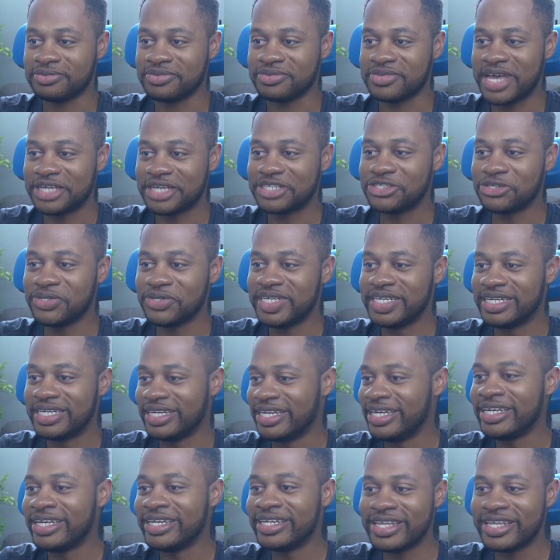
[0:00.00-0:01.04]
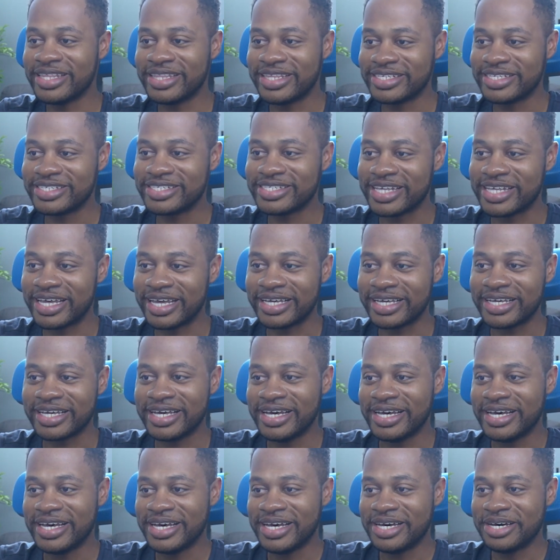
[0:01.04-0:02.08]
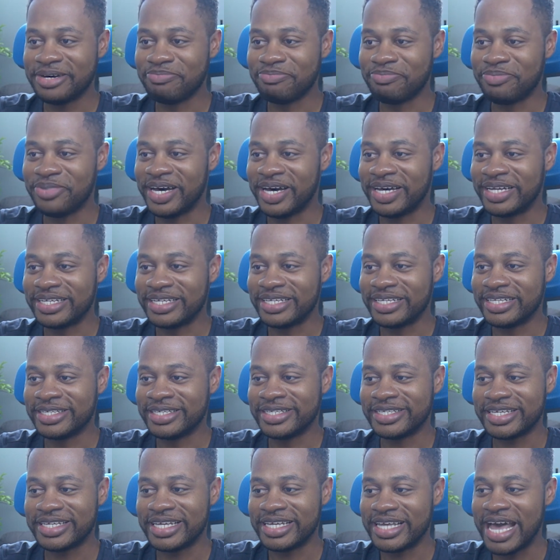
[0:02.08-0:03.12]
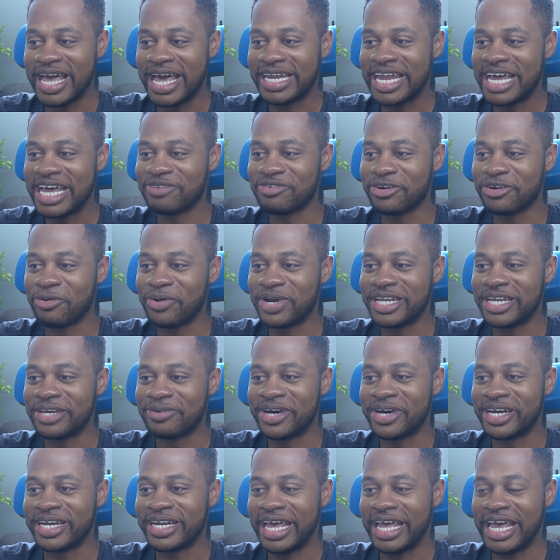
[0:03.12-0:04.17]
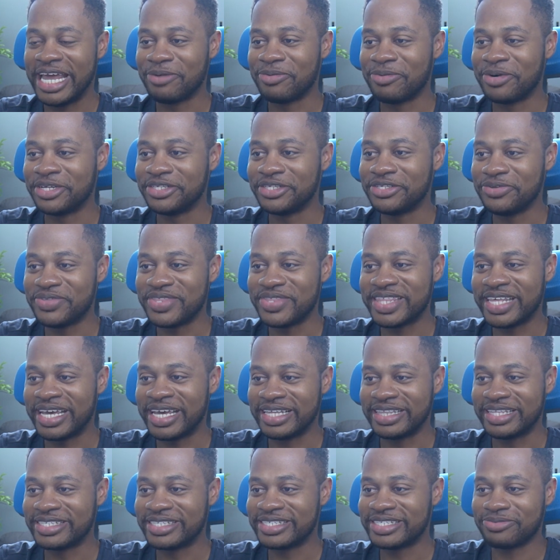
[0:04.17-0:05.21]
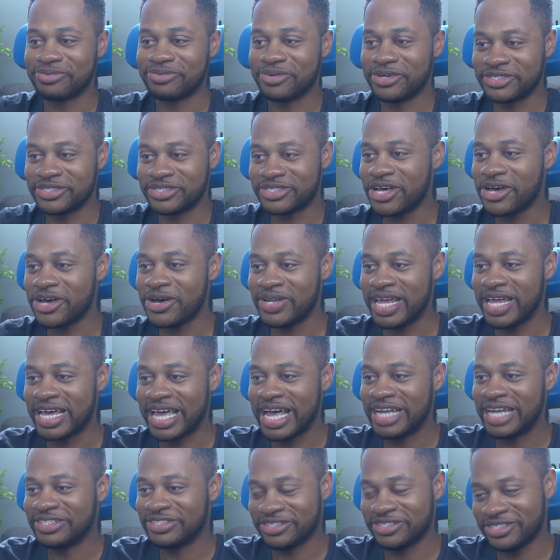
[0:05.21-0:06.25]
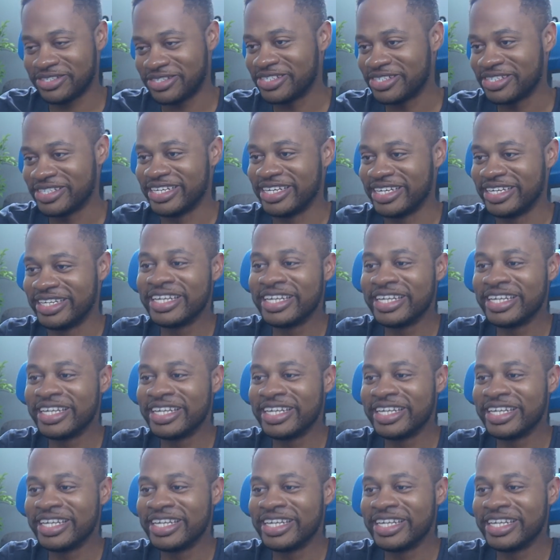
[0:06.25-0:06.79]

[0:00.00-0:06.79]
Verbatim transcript: actually lead this thing but I never really want anyone to think this was oh like I just did